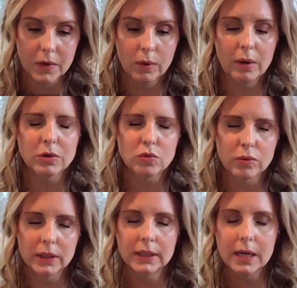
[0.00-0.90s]
when I was
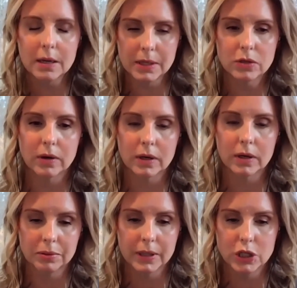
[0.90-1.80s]
really coming to a
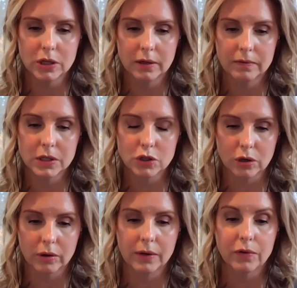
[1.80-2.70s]
completion of this
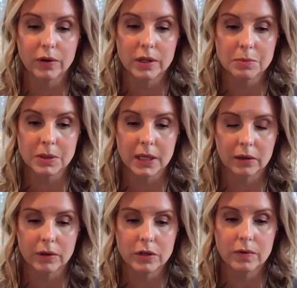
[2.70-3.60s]
journey for this
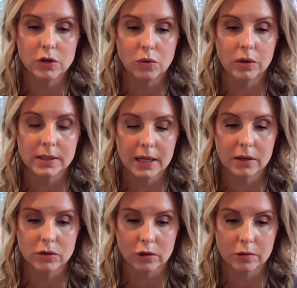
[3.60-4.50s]
particular individual and set
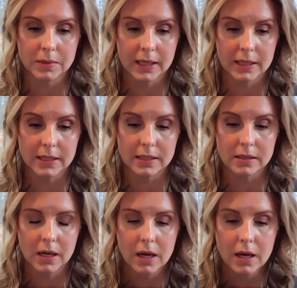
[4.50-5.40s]
of circumstances,
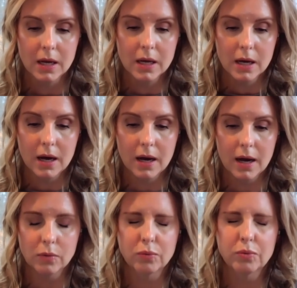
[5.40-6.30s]

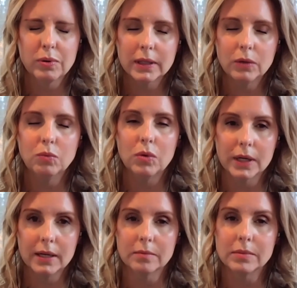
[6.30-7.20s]
I really
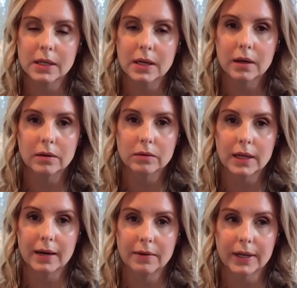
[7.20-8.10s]
wanted him to know that
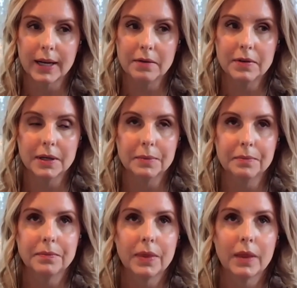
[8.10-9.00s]
I forgave him,
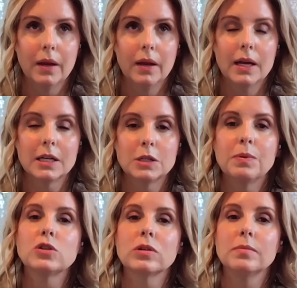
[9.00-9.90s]

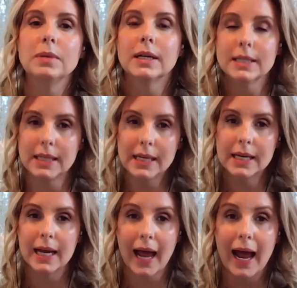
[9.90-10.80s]
especially because he
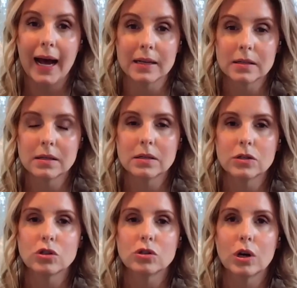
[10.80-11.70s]
had asked
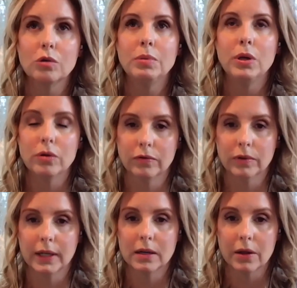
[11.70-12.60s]
so
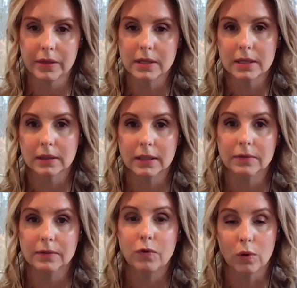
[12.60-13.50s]
beautifully and authentically
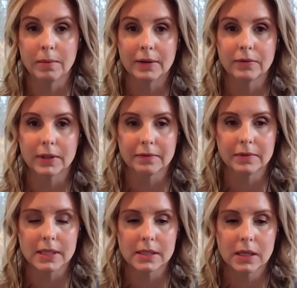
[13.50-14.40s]
for my
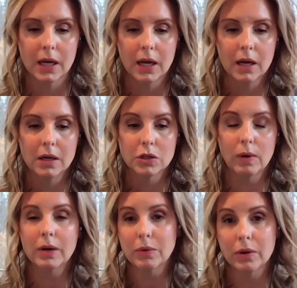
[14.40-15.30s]
forgiveness. So
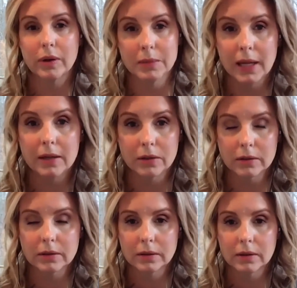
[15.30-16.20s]
I wrote him a
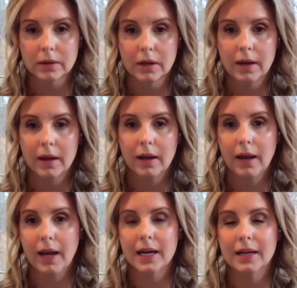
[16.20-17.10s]
letter
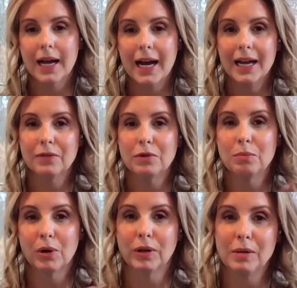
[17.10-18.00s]
and I have a
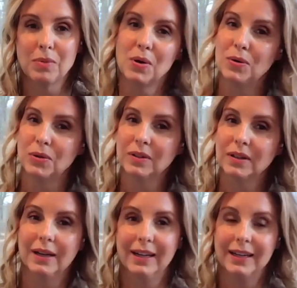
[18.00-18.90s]
burning bowl
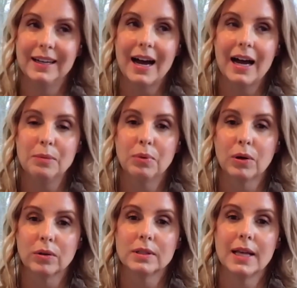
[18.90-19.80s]
and I
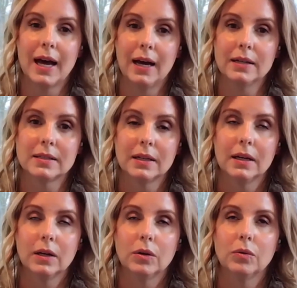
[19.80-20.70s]
burned that
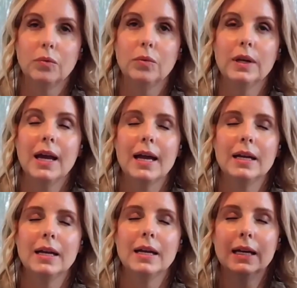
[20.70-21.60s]
mm. with
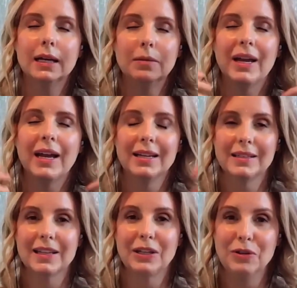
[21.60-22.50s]
and, and
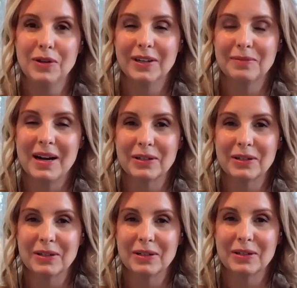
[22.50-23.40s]
and like you Michael
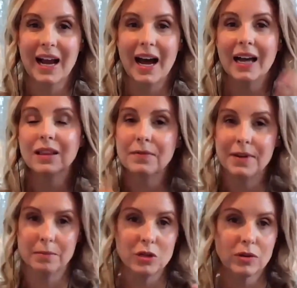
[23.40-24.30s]
you said I love
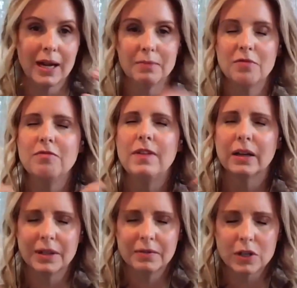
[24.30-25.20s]
imagery I'm
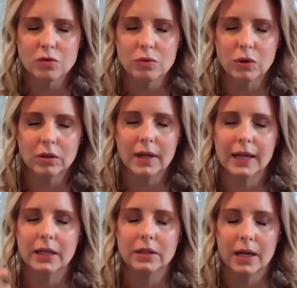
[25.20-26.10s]
very visual
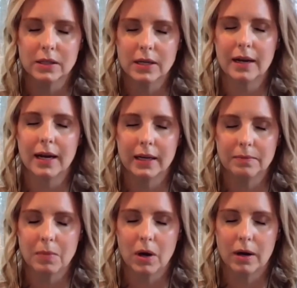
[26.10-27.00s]
I I, I
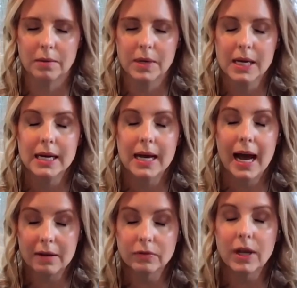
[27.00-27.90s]
um
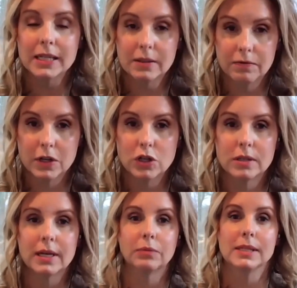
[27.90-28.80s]
have lots of visions
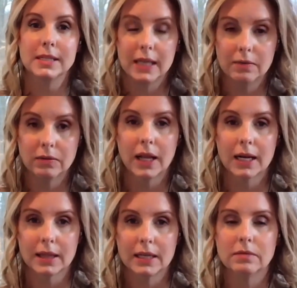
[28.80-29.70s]
I receive a lot
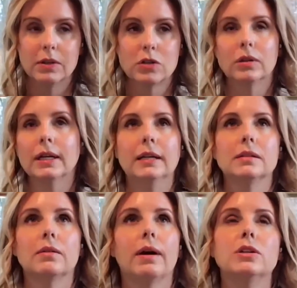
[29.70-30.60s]
of things visually and
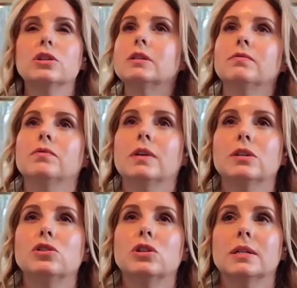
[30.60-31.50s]
so I just
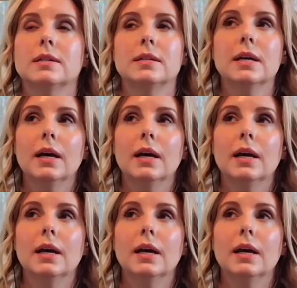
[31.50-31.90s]
visioned